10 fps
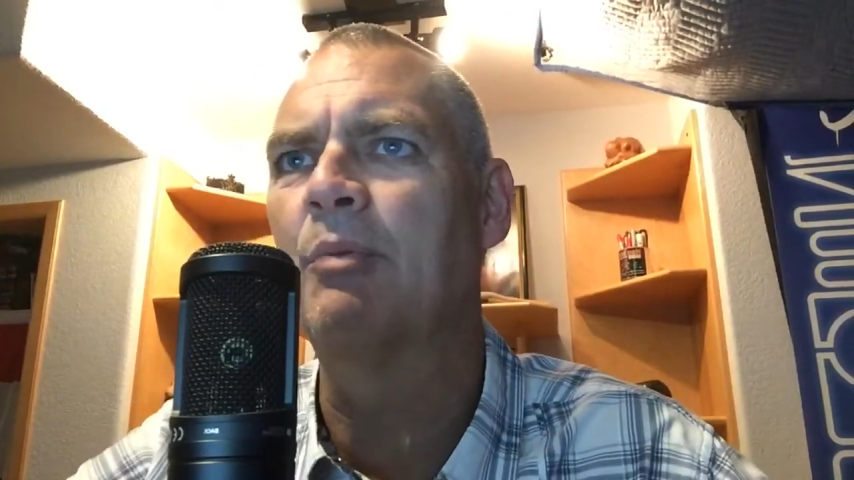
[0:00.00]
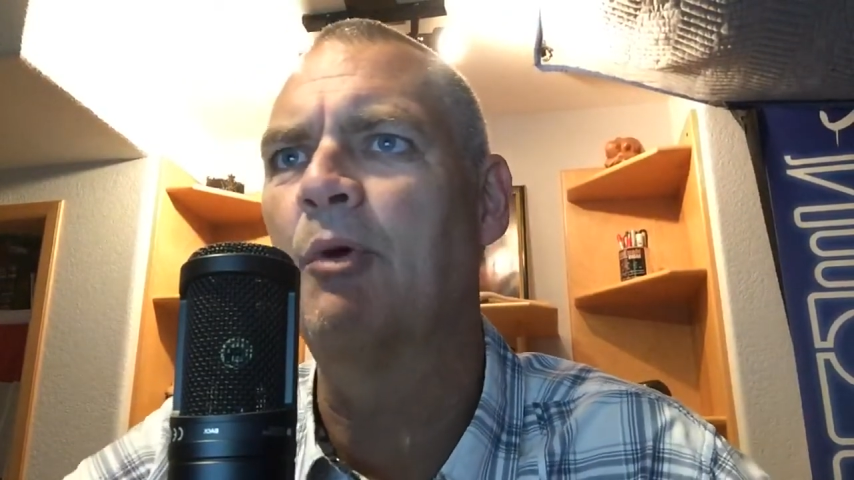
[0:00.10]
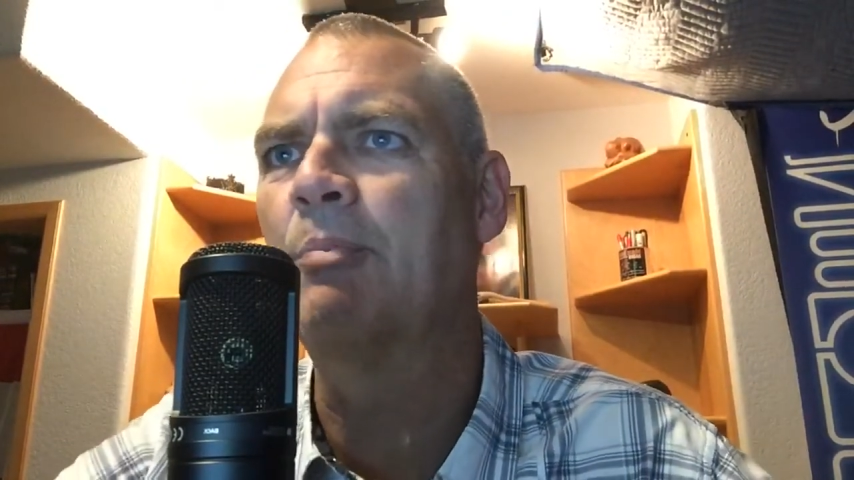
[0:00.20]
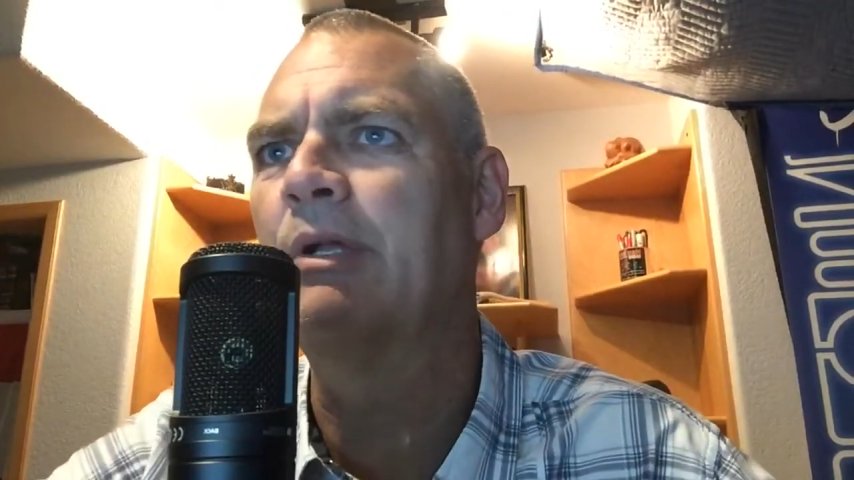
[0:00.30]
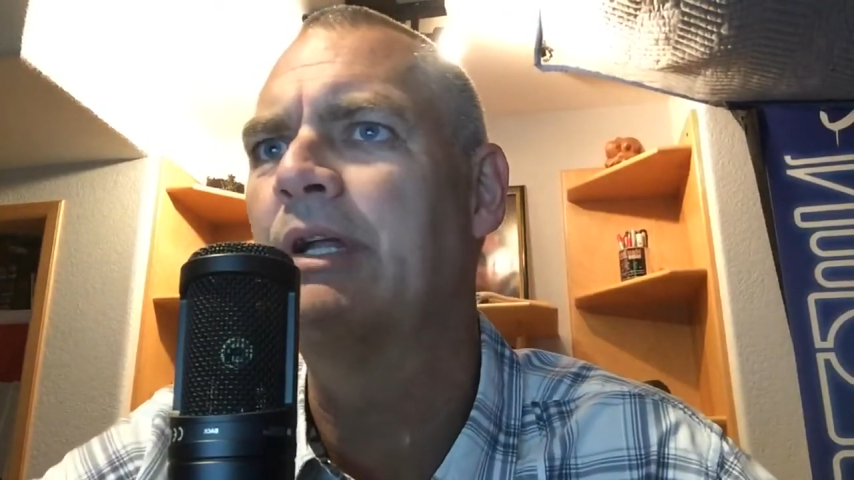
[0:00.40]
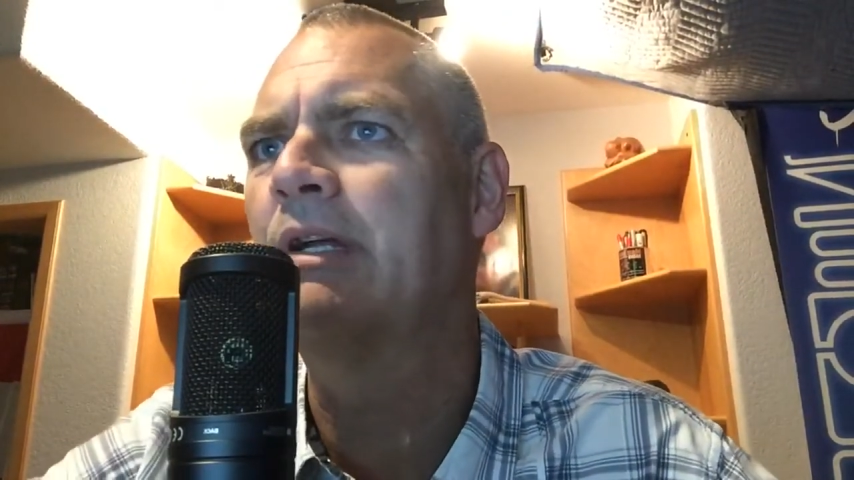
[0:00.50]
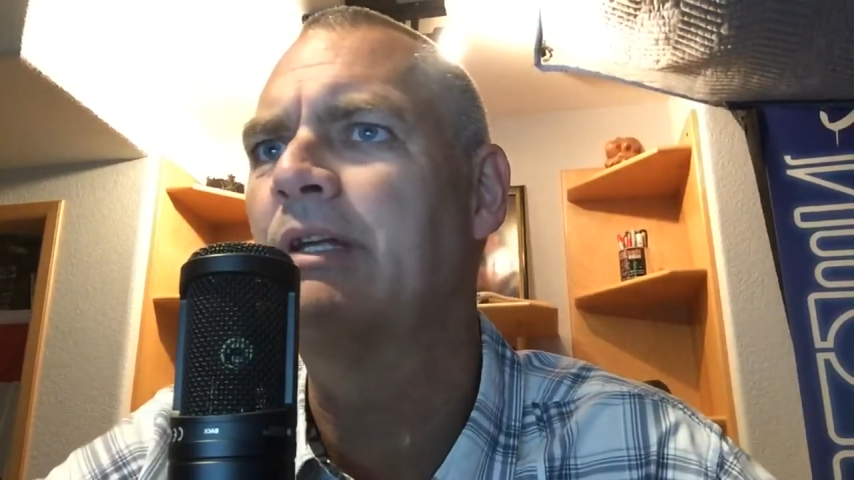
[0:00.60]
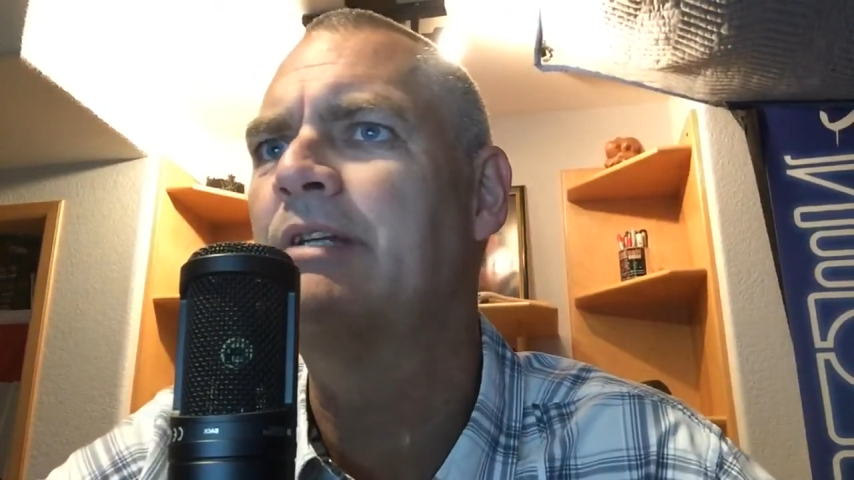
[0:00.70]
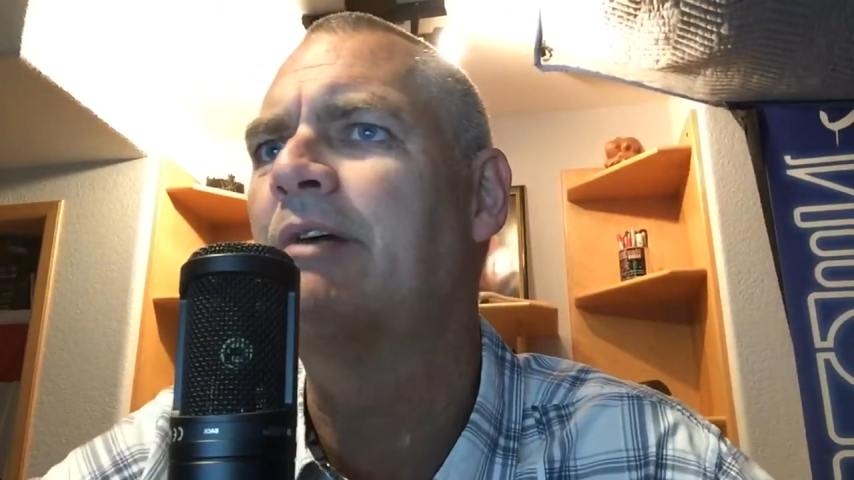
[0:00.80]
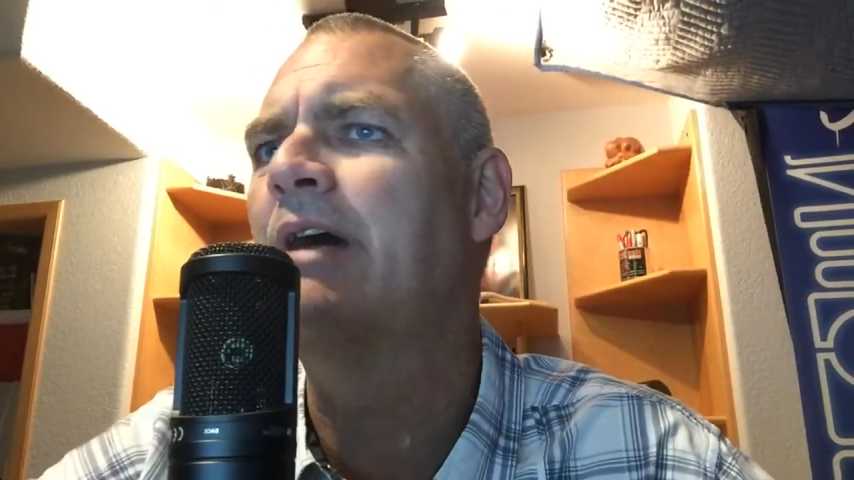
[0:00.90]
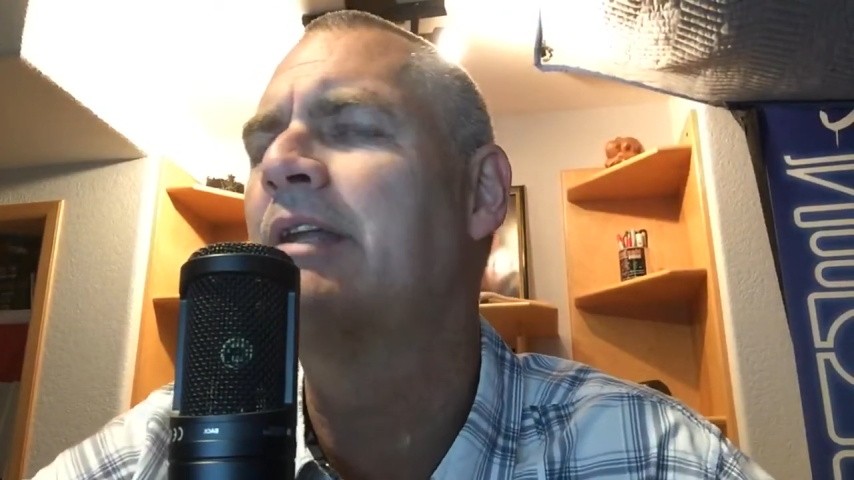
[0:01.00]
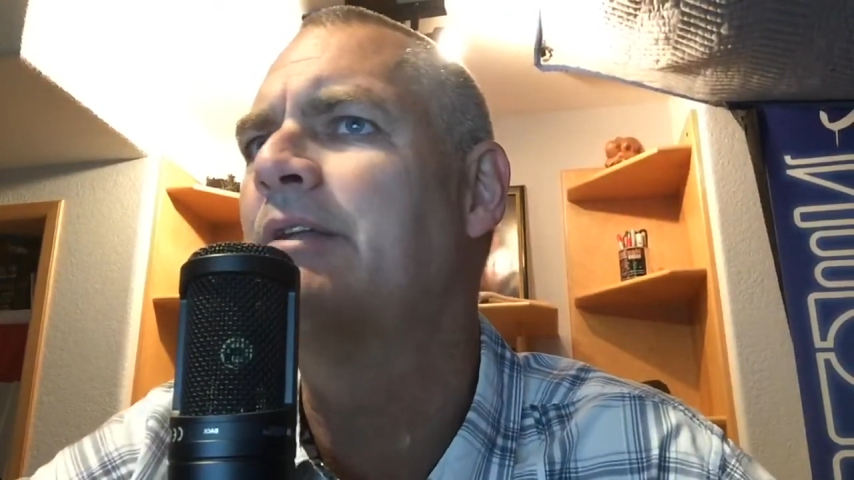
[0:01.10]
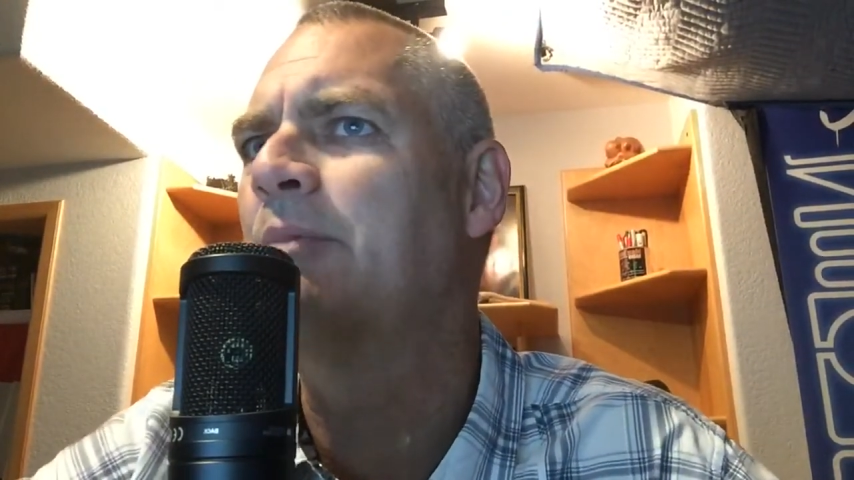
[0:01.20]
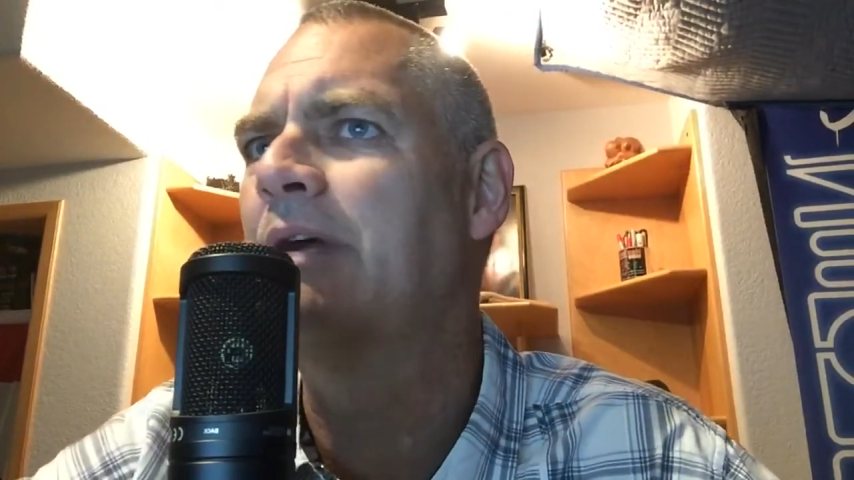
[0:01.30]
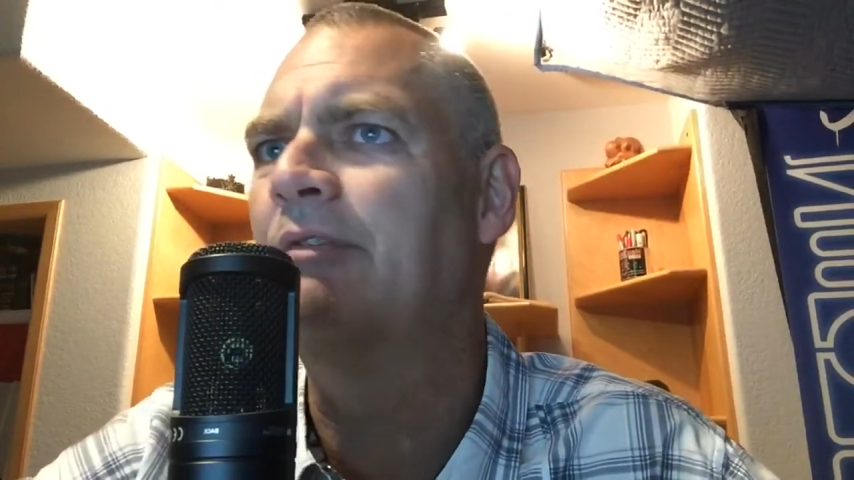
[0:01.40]
more politically divided
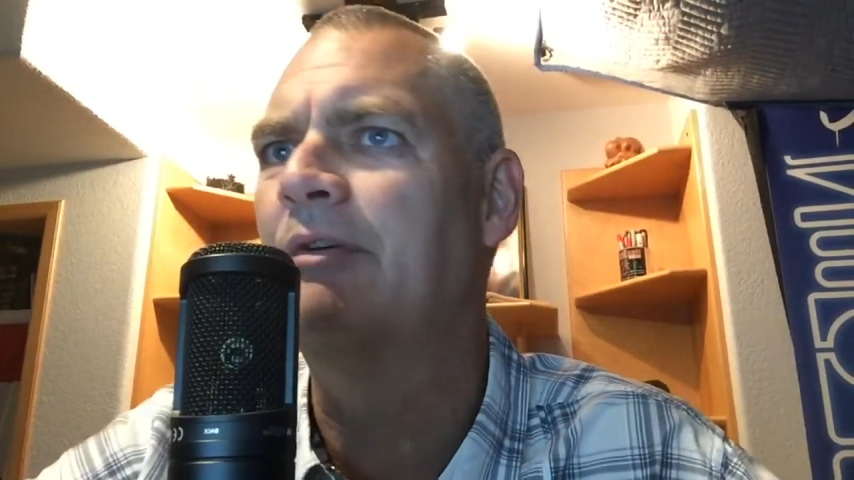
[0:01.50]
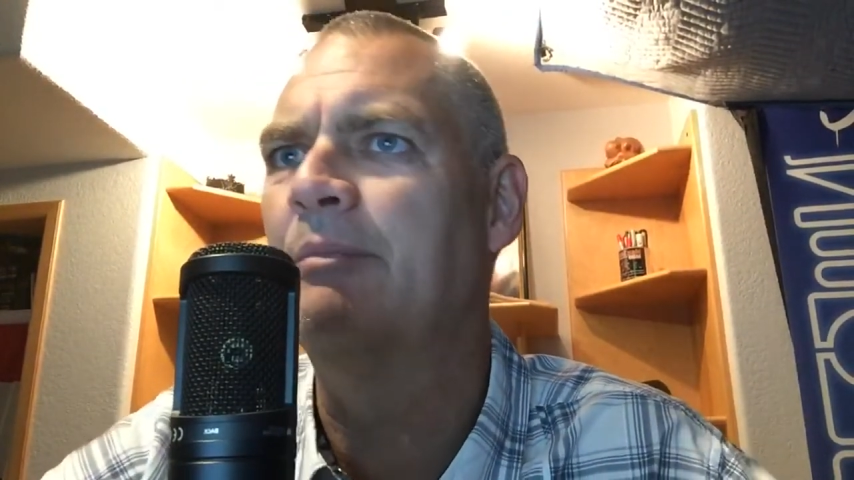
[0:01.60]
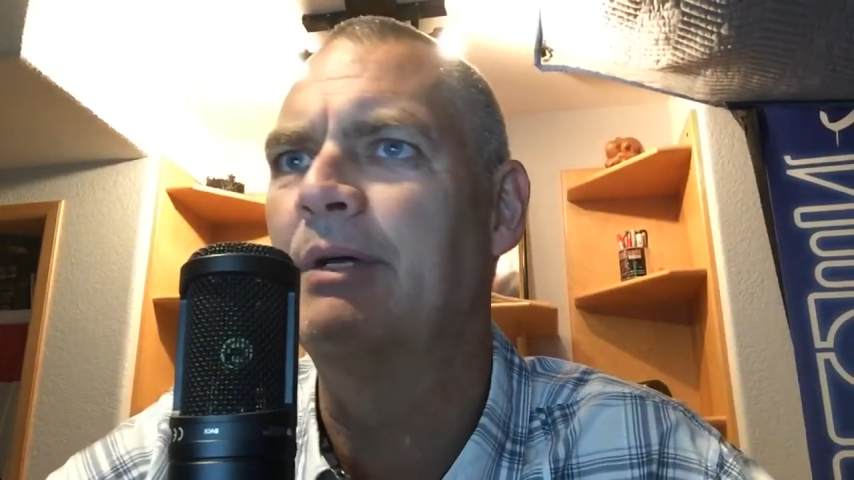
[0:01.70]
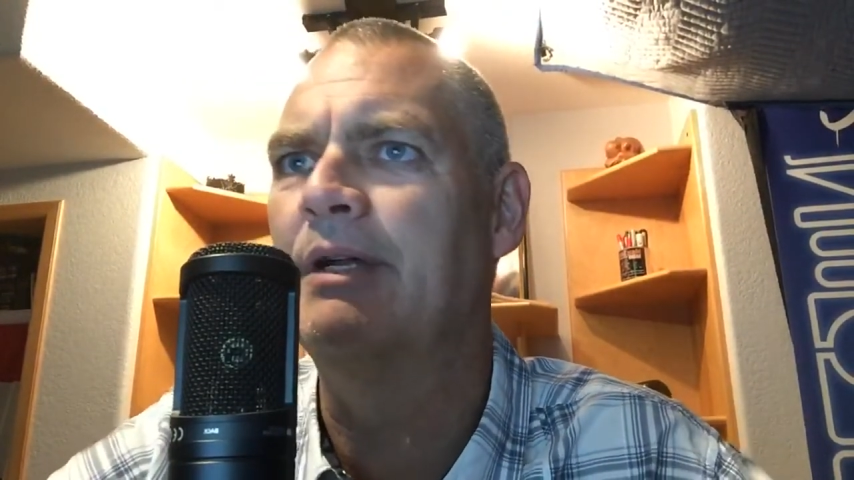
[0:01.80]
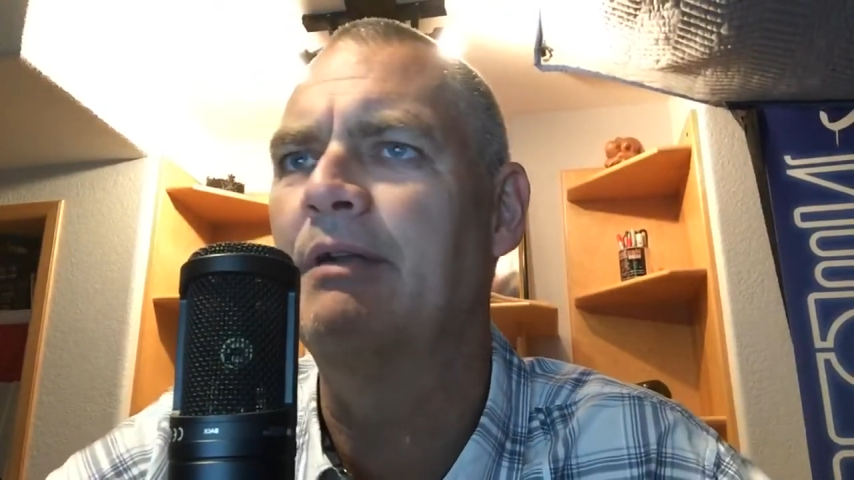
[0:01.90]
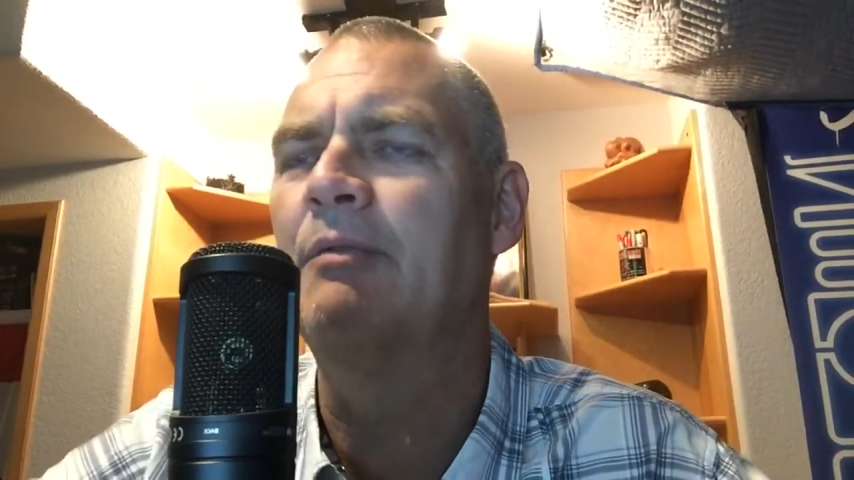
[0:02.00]
than we ever have been.